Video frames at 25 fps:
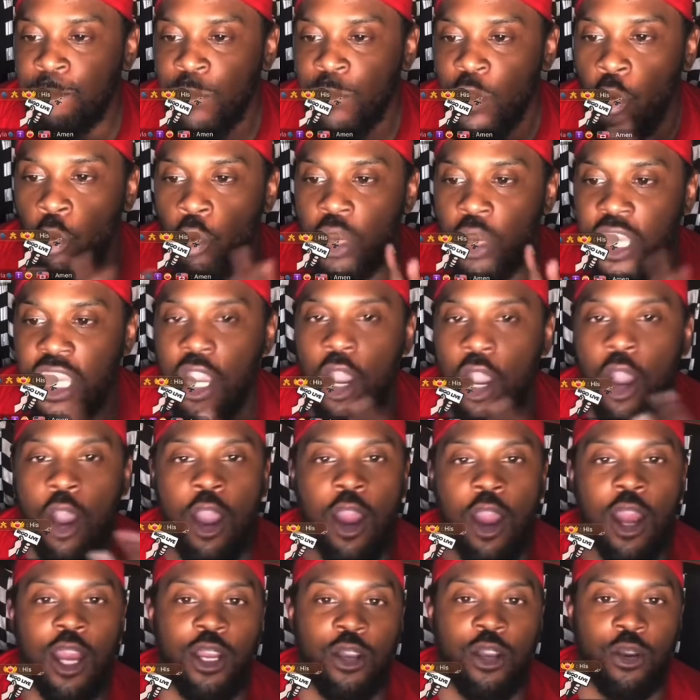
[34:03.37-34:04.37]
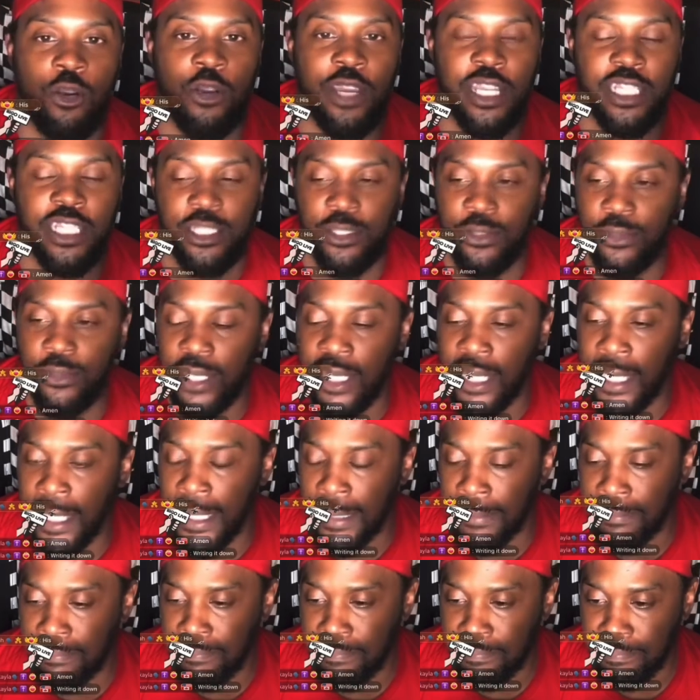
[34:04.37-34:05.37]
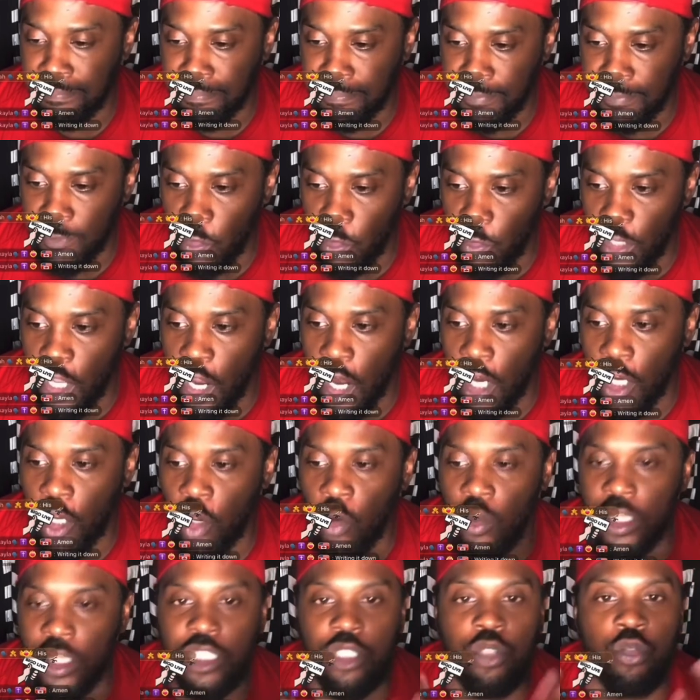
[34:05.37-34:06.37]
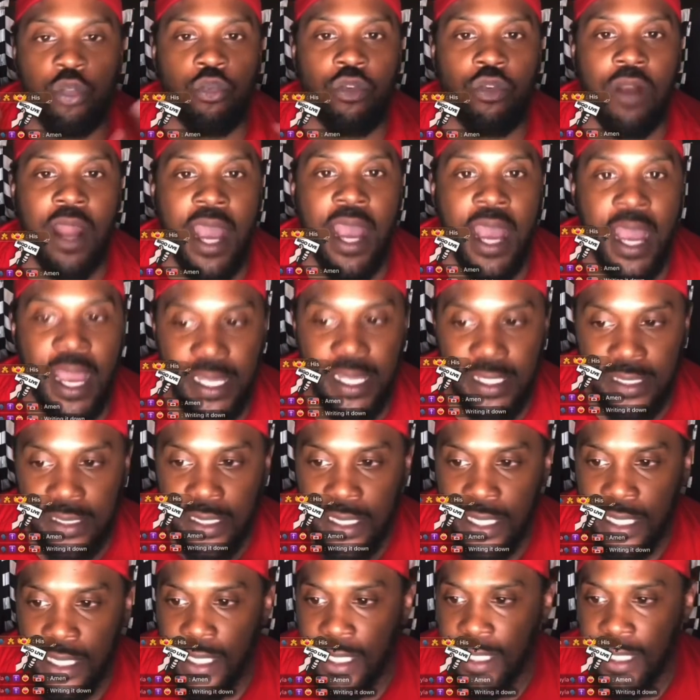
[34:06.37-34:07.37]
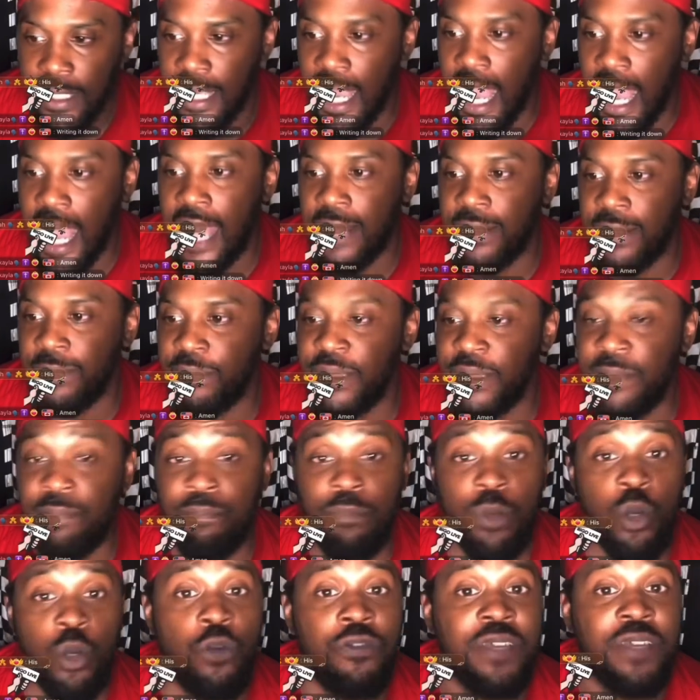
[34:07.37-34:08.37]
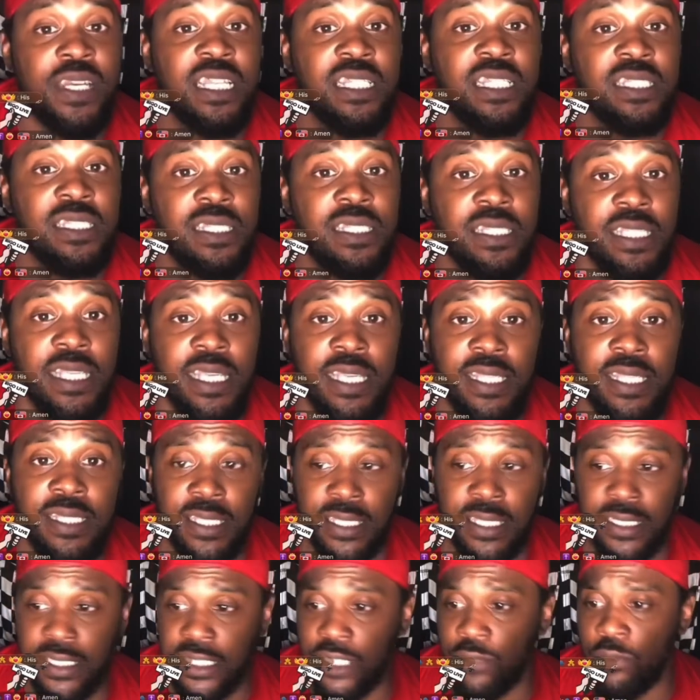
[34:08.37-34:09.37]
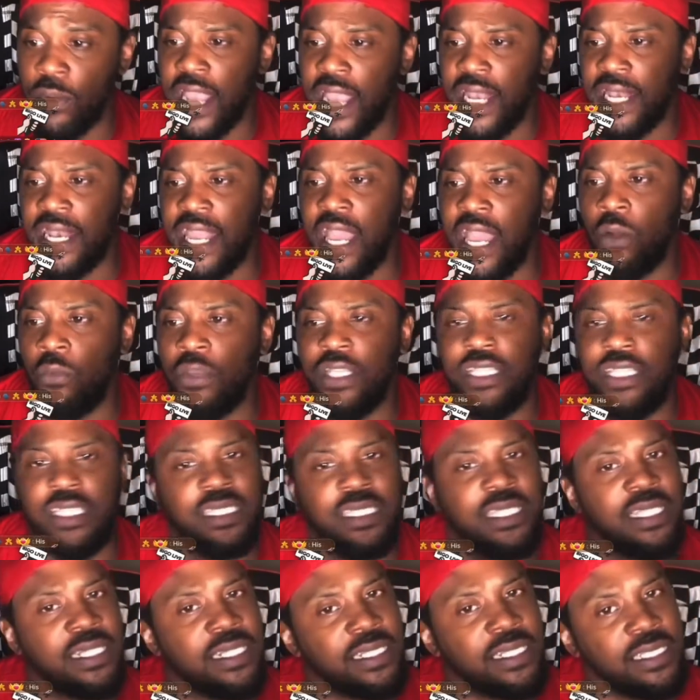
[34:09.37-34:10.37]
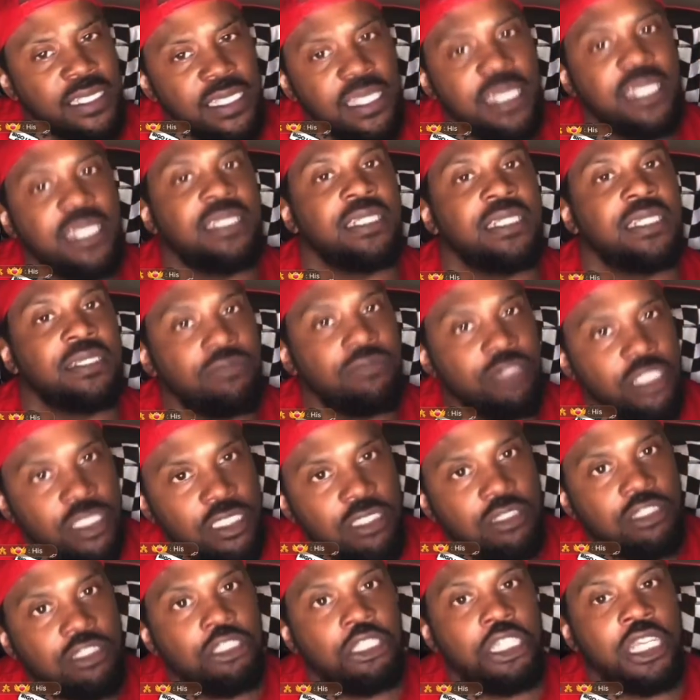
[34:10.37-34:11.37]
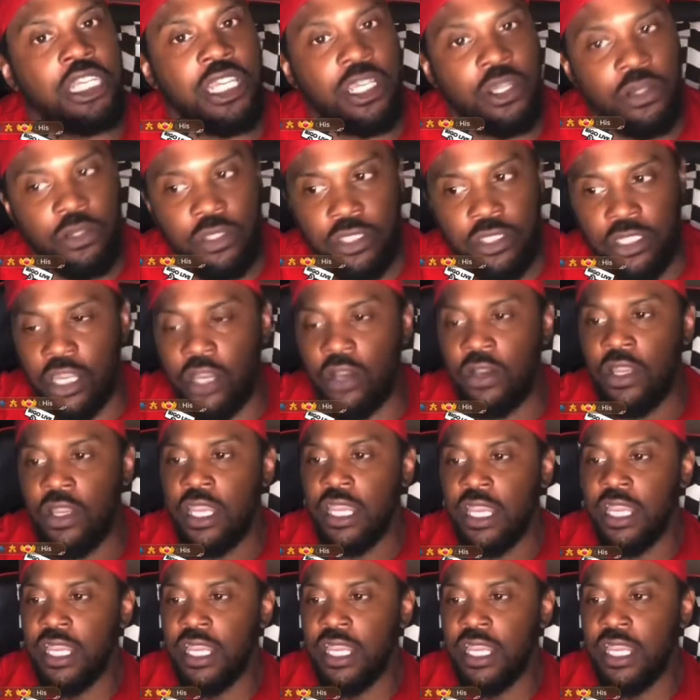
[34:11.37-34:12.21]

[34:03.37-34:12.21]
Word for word: we are going to, um, we are going to rise. God be moving in seasons. And right now we just in a season of just chill, you know.